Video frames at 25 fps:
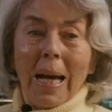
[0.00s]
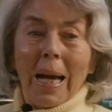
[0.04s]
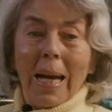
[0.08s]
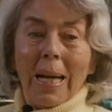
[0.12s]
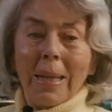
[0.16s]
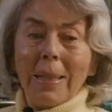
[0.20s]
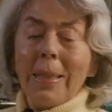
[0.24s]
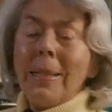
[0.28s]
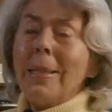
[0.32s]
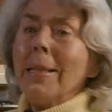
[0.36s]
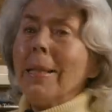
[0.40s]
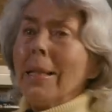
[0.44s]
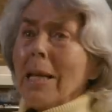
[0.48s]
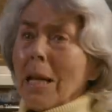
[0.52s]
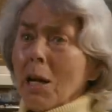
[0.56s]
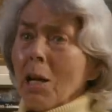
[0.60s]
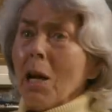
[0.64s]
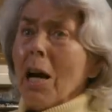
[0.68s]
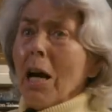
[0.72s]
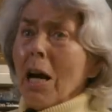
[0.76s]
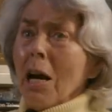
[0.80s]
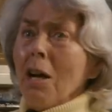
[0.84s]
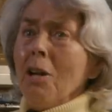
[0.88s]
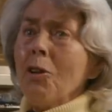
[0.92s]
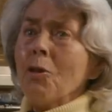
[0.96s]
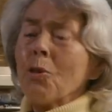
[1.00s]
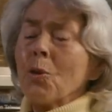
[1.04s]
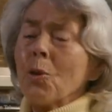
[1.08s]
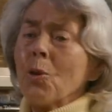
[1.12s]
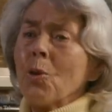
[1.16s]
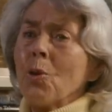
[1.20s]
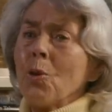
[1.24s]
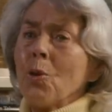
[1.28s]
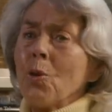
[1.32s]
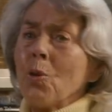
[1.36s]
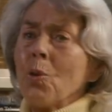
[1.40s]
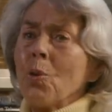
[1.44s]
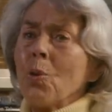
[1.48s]
And he said, I
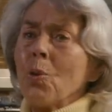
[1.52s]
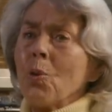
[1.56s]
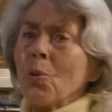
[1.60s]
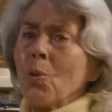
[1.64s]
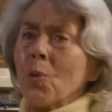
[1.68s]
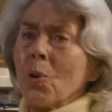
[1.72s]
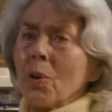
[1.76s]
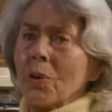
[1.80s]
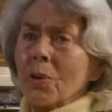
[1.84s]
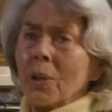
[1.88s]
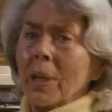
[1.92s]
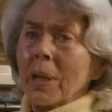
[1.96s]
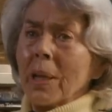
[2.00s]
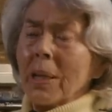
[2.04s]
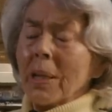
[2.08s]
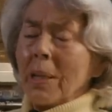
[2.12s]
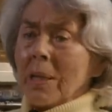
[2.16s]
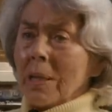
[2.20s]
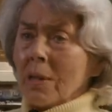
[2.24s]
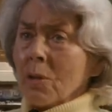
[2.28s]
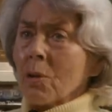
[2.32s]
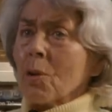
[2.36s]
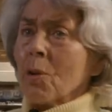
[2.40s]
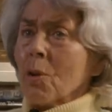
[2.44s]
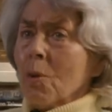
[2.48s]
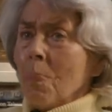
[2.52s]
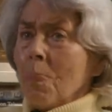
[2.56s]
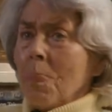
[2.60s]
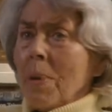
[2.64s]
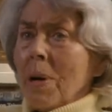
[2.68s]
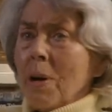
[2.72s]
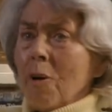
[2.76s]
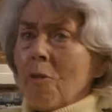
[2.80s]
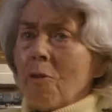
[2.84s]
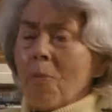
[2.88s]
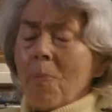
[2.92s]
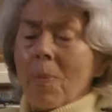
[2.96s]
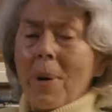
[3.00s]
introduce you to André, he's a
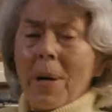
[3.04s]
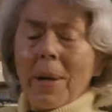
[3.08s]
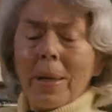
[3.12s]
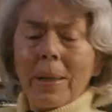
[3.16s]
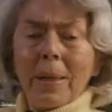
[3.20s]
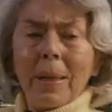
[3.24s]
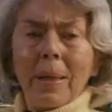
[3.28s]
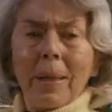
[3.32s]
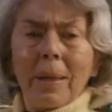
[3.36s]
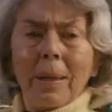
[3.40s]
copain of mine.